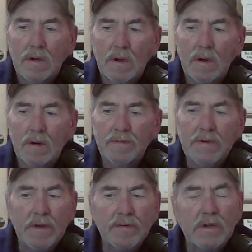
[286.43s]
of
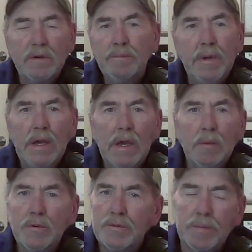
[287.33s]
never being
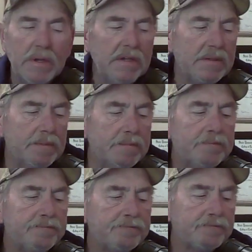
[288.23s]
able to please him.
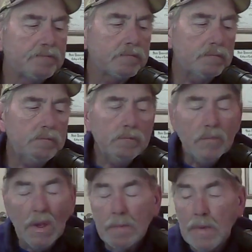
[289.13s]

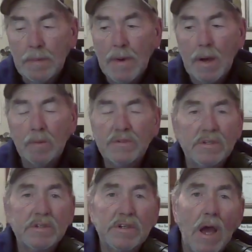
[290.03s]
My mom was
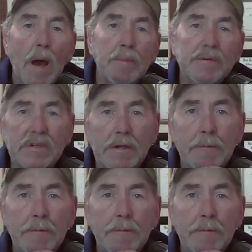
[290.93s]
just the opposite.